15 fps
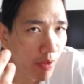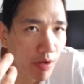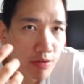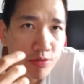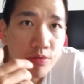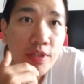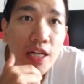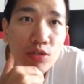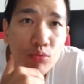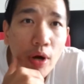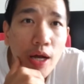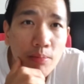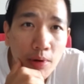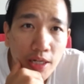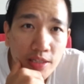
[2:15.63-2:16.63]
so that's
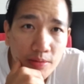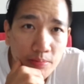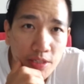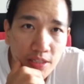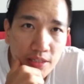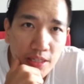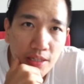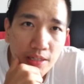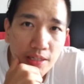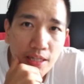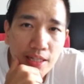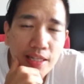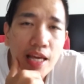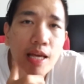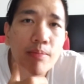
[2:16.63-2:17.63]
why I bought the book. It,
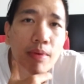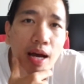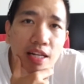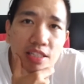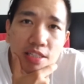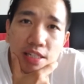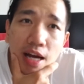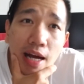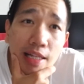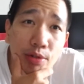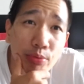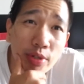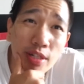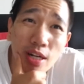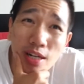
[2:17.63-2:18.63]
it came actually highly
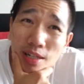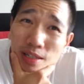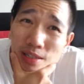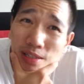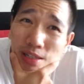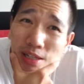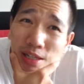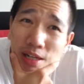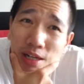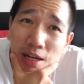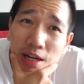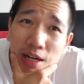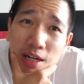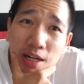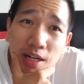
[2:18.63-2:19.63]
regarded
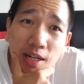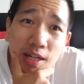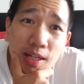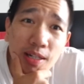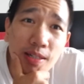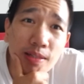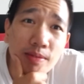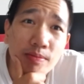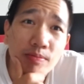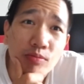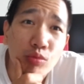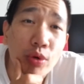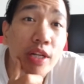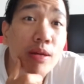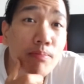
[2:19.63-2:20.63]
uh,
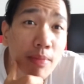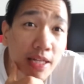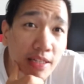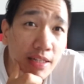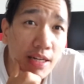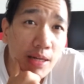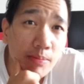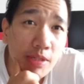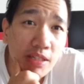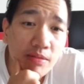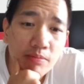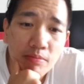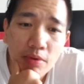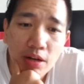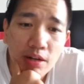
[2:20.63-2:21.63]
recommended, I mean,
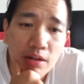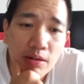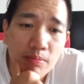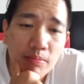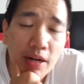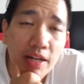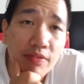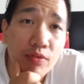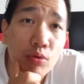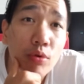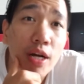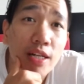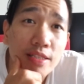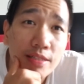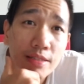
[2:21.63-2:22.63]
uh, by
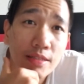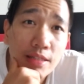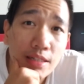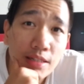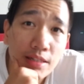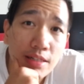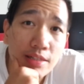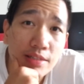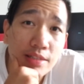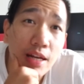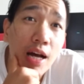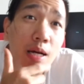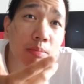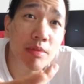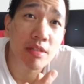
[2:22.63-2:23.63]
Firas uh,
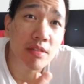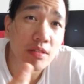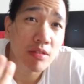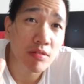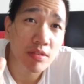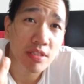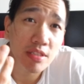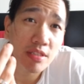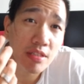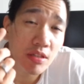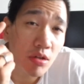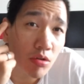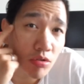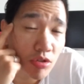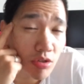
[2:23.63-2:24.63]
Zahabi, you know, the, the
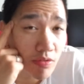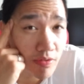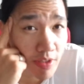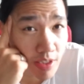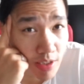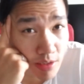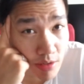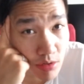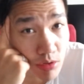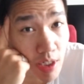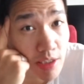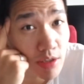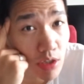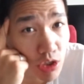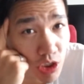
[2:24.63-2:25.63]
coach of uh,
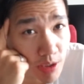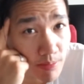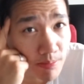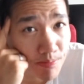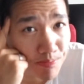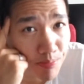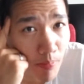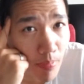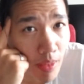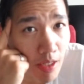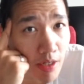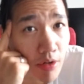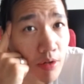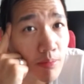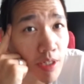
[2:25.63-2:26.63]
TriStar Gym
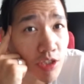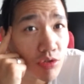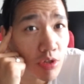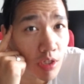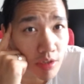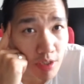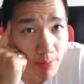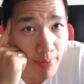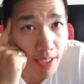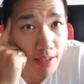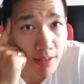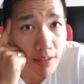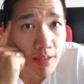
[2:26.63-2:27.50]
here in Montreal, Quebec.